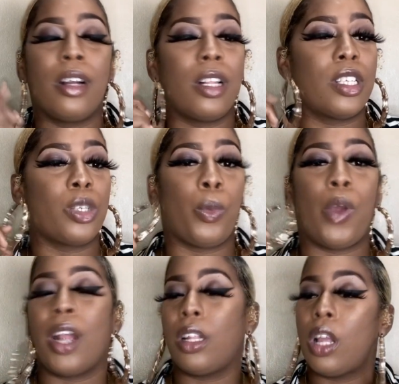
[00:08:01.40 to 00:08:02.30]
colors
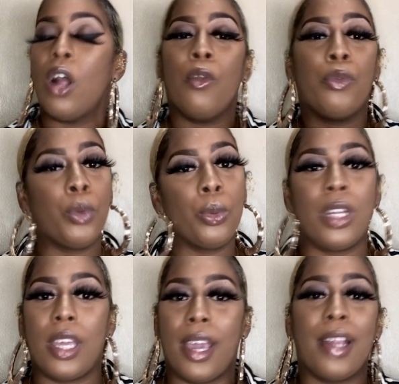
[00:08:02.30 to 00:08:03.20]
right through
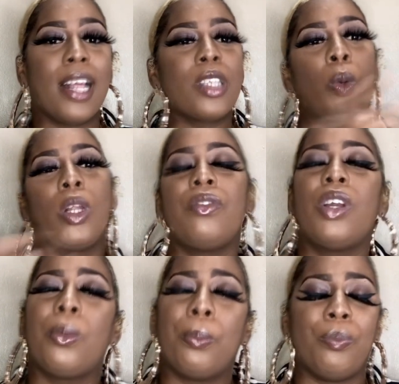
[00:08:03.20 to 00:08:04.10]
the year and that's one of the